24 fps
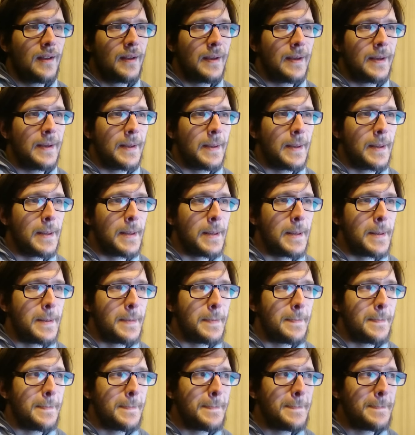
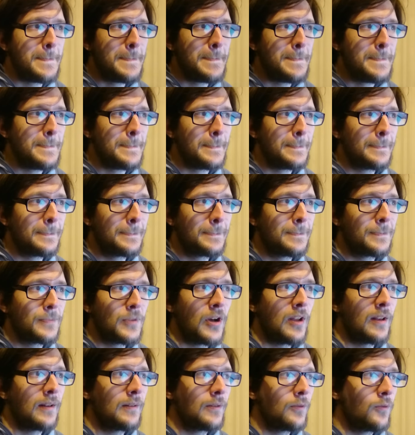Um,
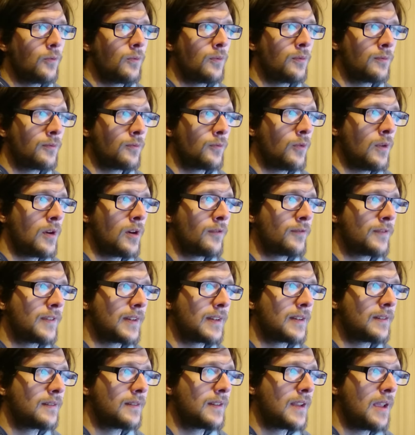well, one of
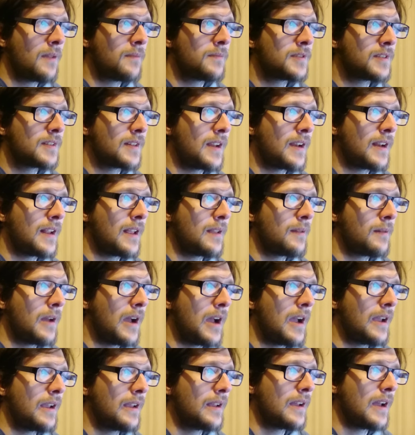the games that I,
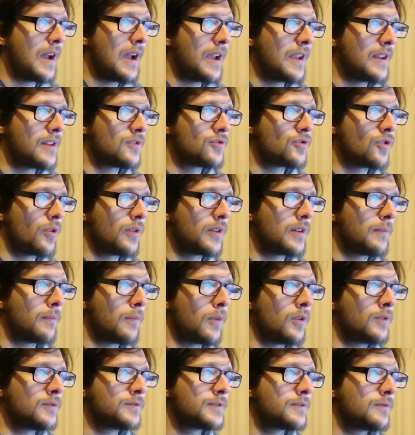I, I enjoyed the
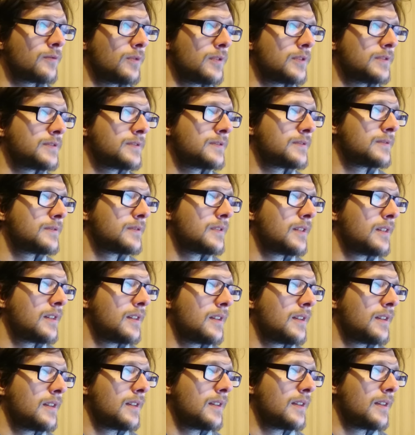most was
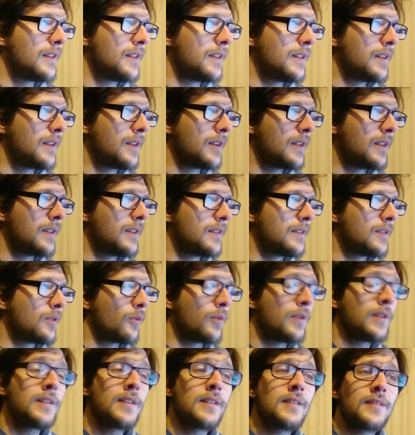uh, The
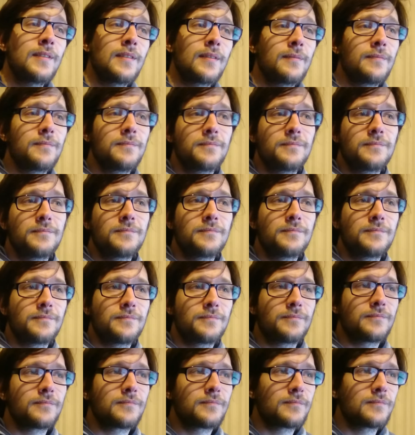Witness.
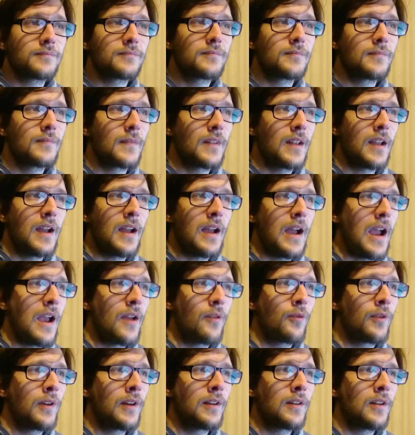
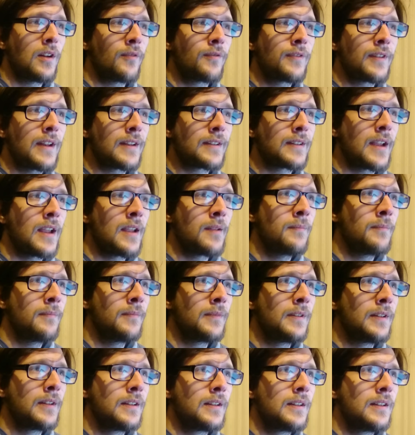I really loved that game.